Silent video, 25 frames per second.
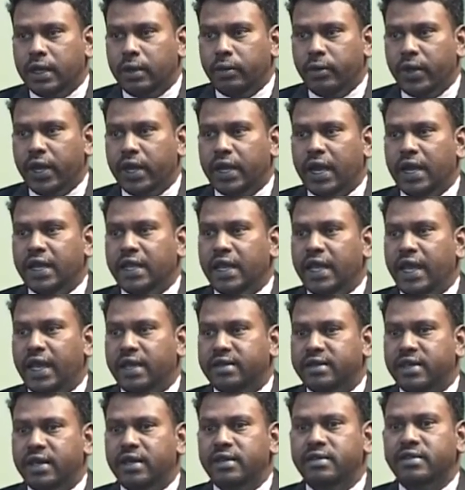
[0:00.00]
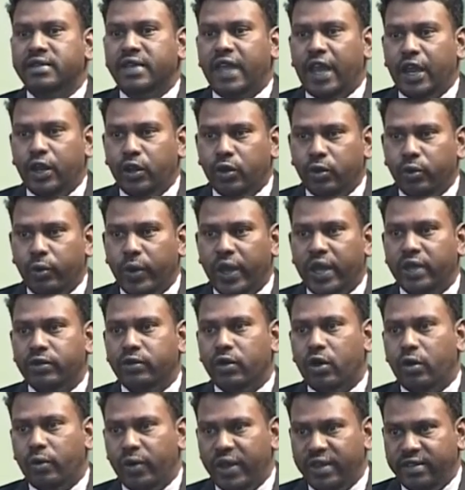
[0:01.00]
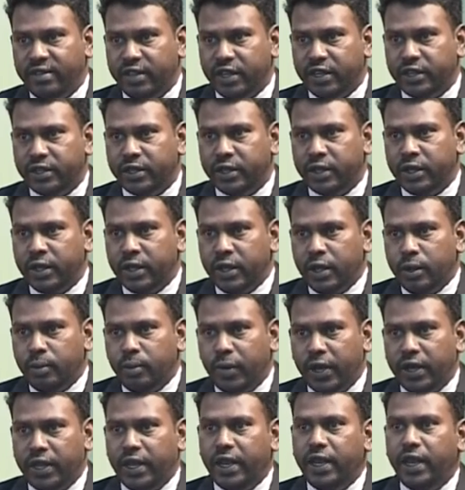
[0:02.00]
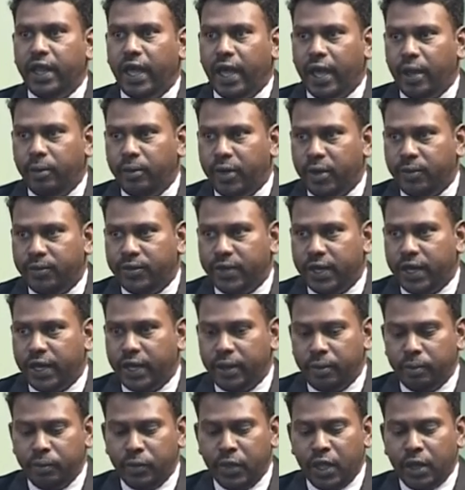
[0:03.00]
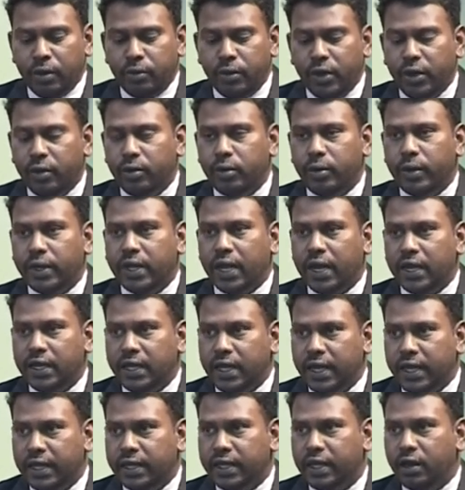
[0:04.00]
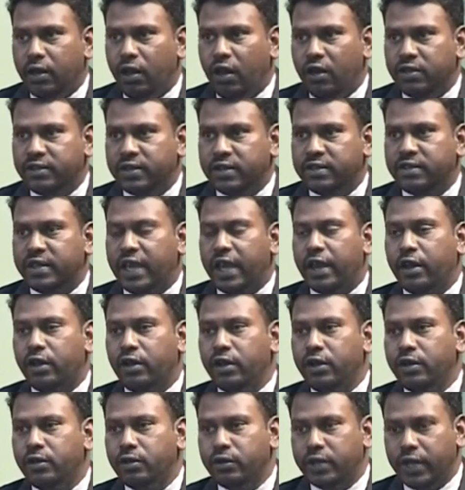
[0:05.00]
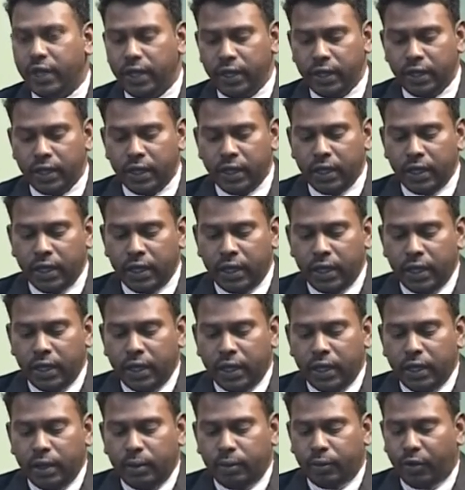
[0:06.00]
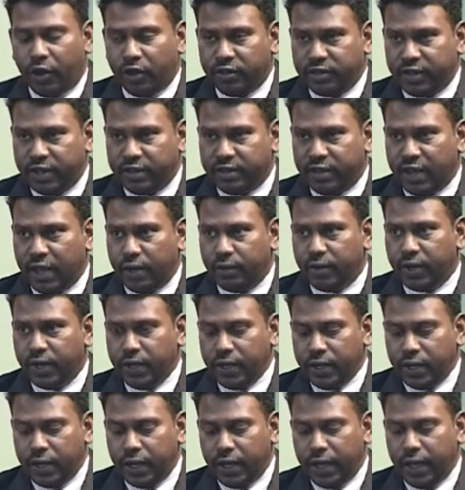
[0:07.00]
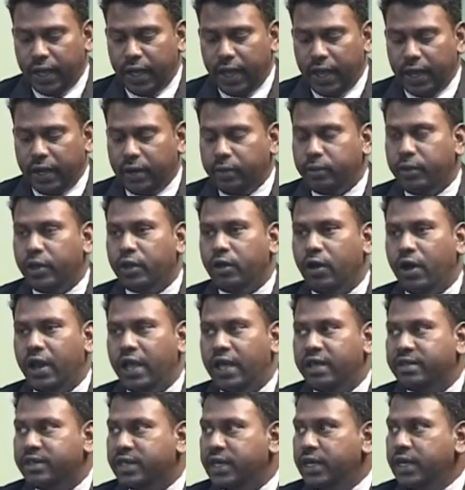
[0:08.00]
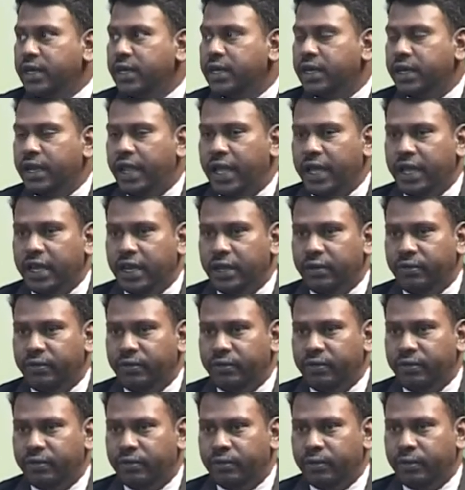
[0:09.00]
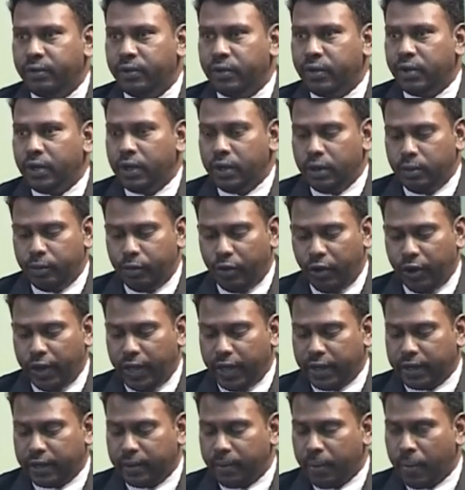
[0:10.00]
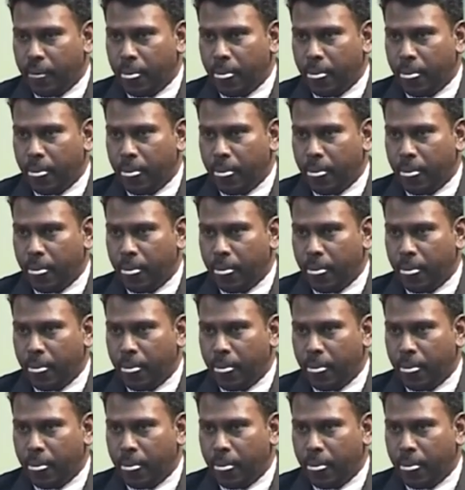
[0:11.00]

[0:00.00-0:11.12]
we calculate as a scheduled waste or wastage. But in MFCA, we will calculate the losses according to the process level, and we call as a negative product.